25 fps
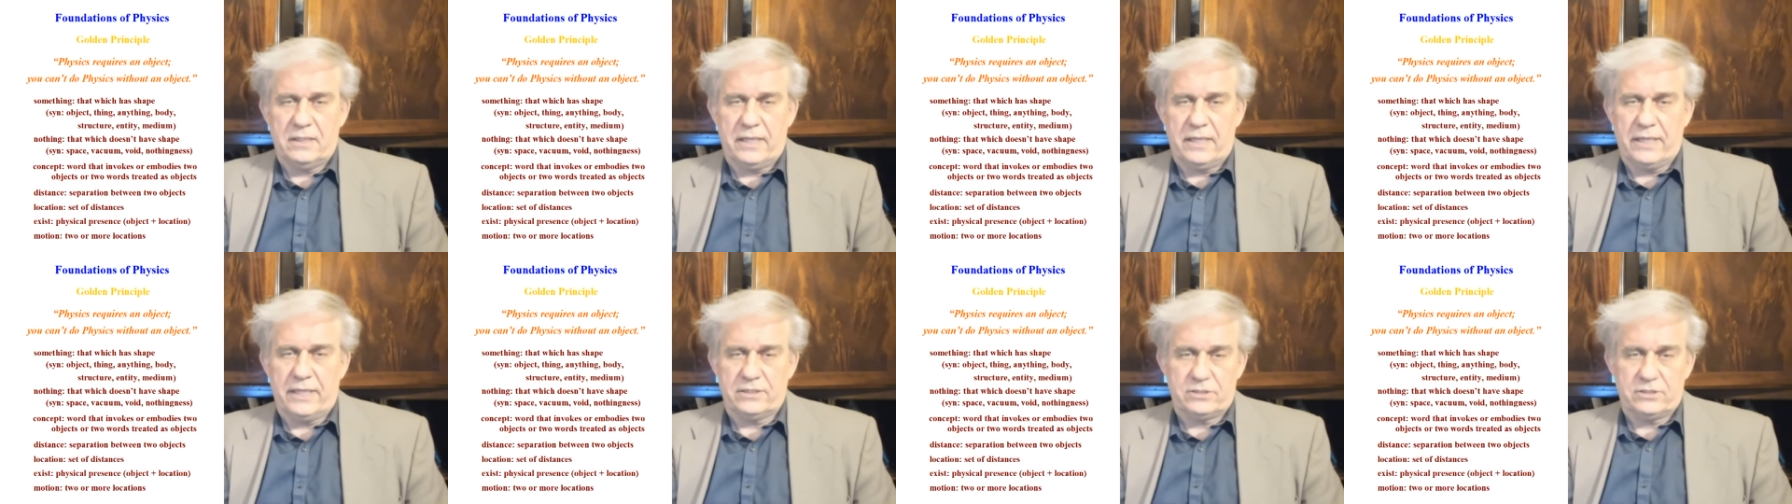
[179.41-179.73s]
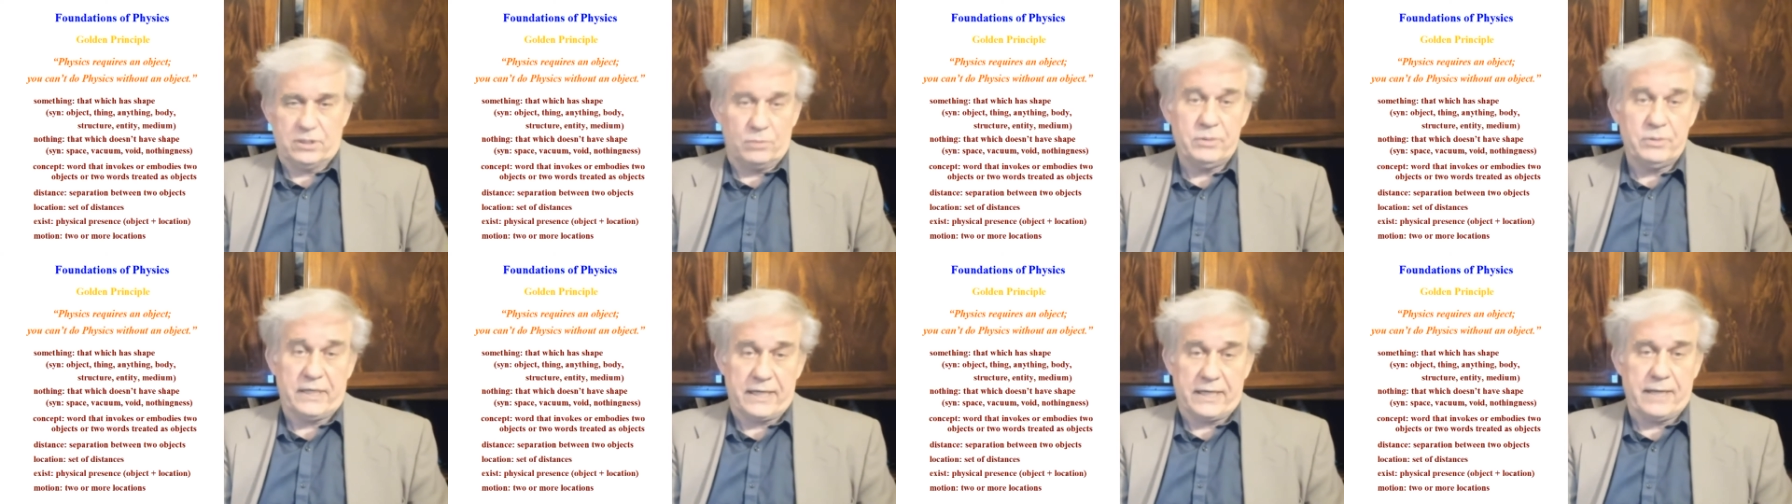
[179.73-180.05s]
And
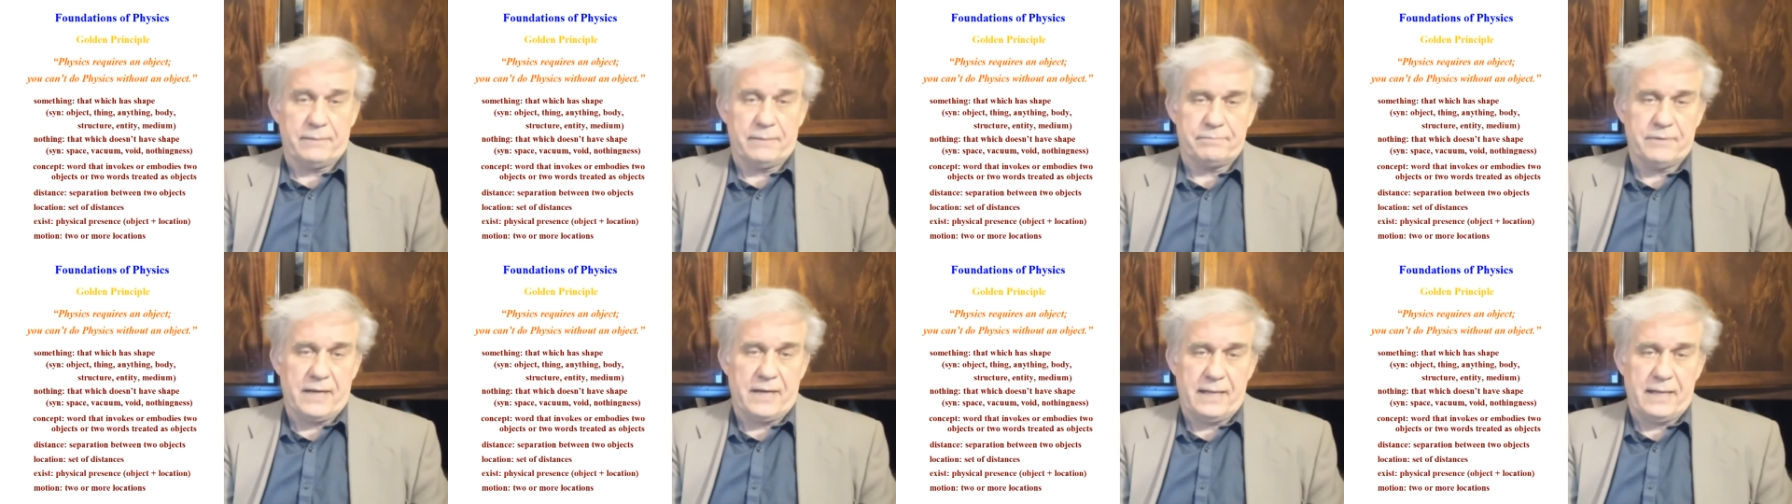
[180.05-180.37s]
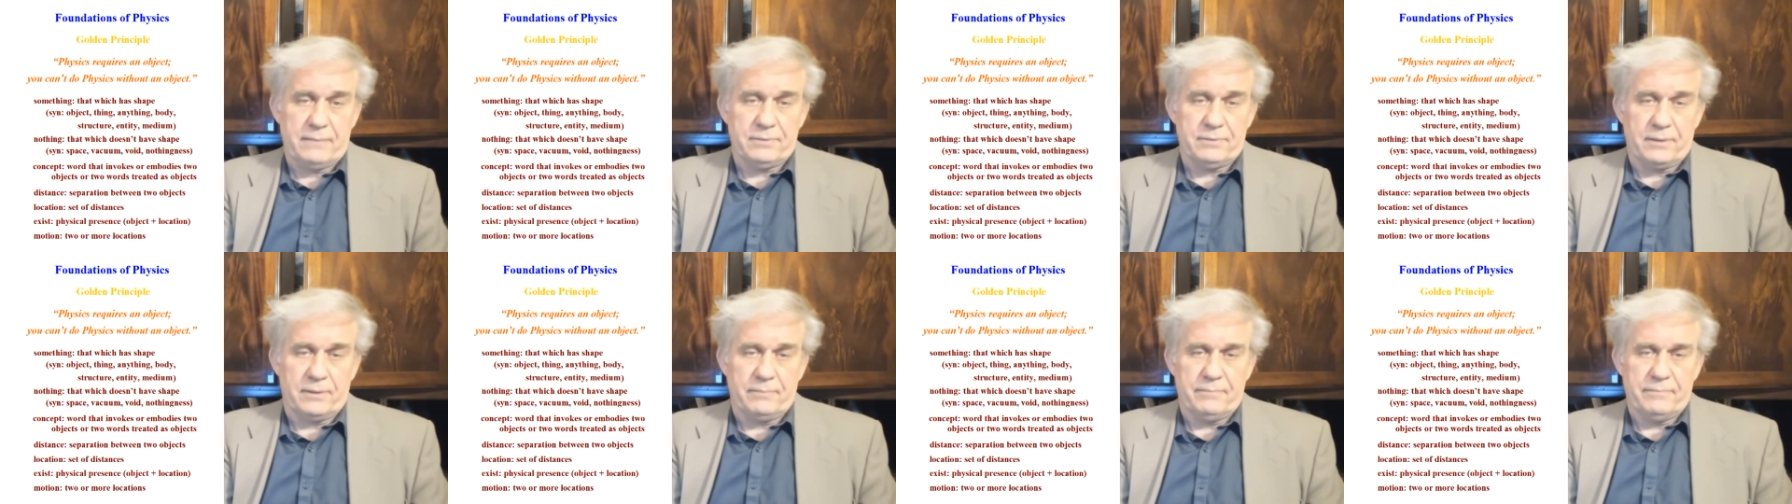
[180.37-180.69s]
so we got a
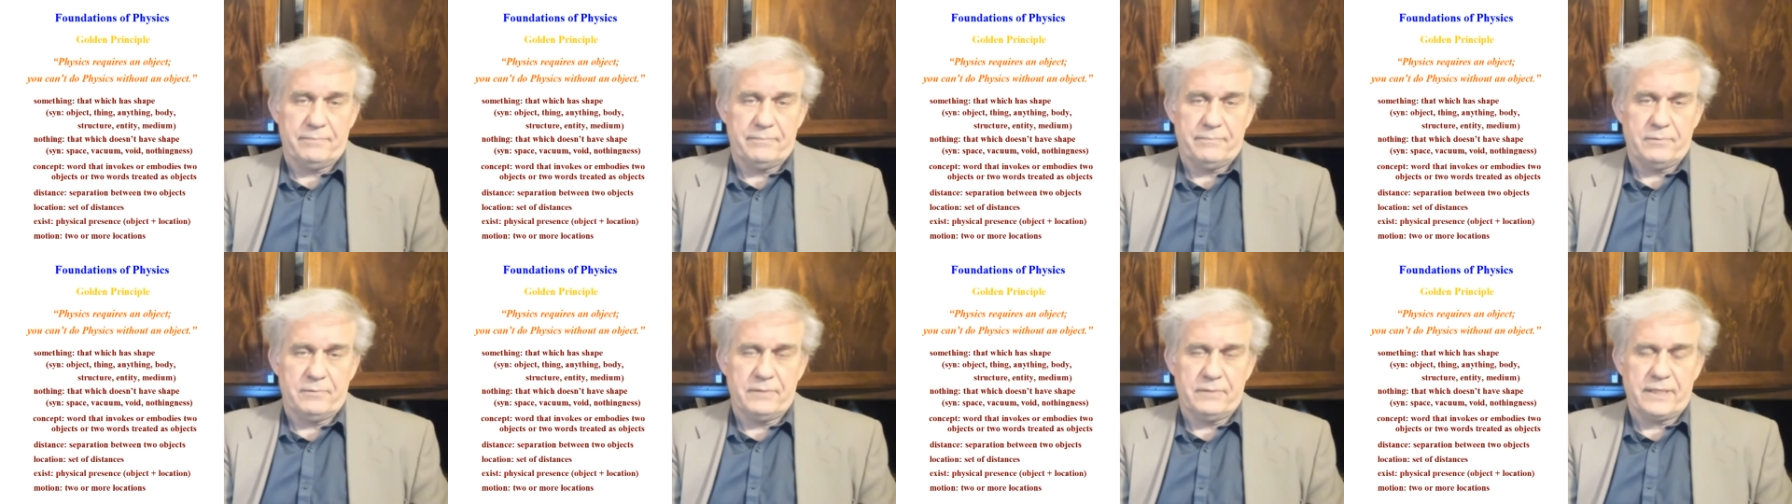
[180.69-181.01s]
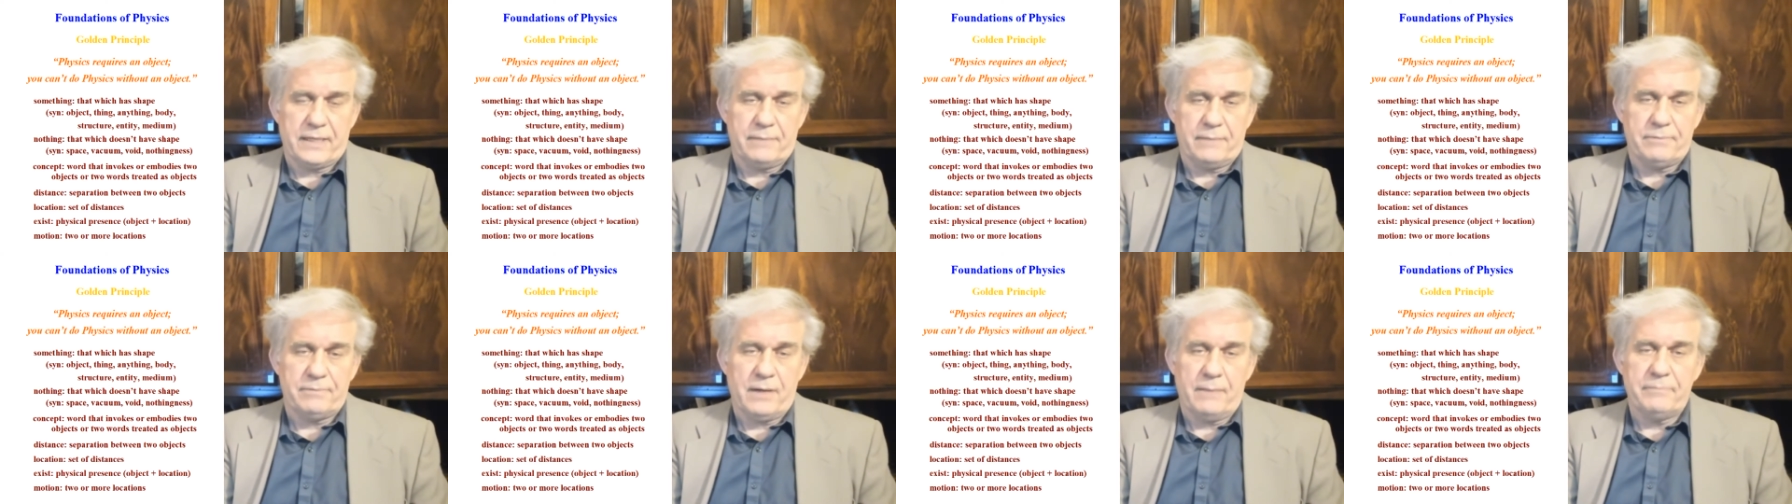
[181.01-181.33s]
problem. We
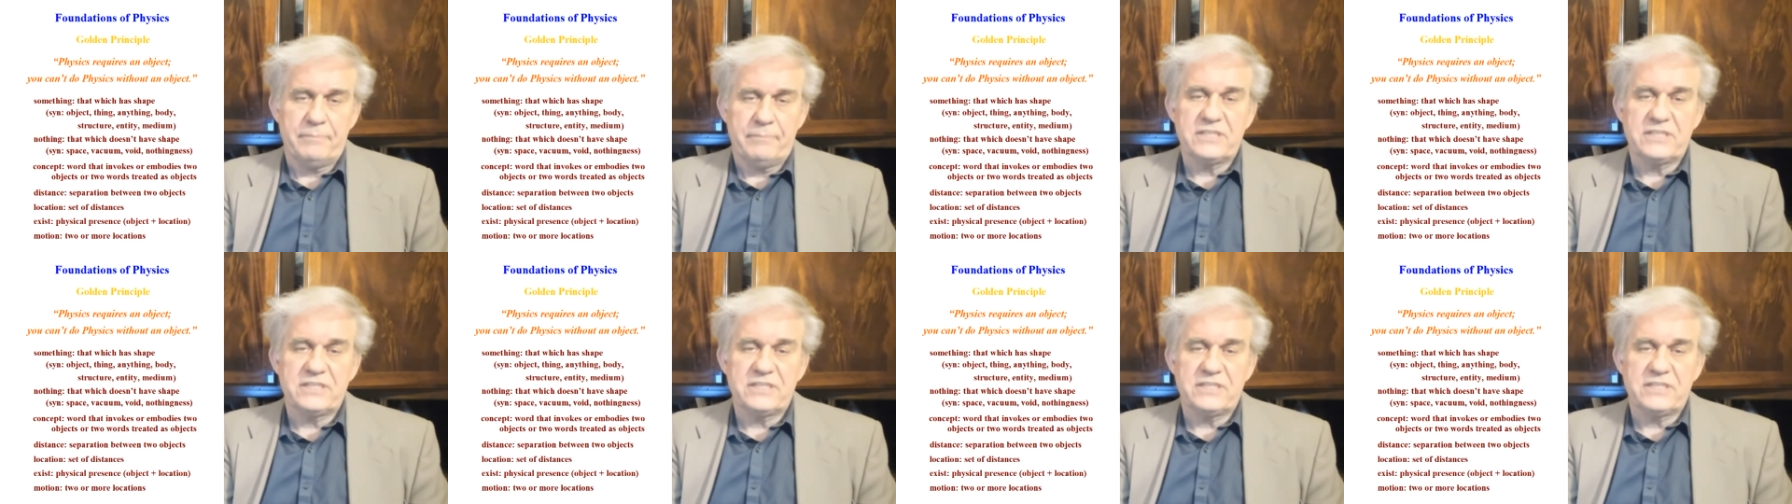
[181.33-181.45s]
got a problem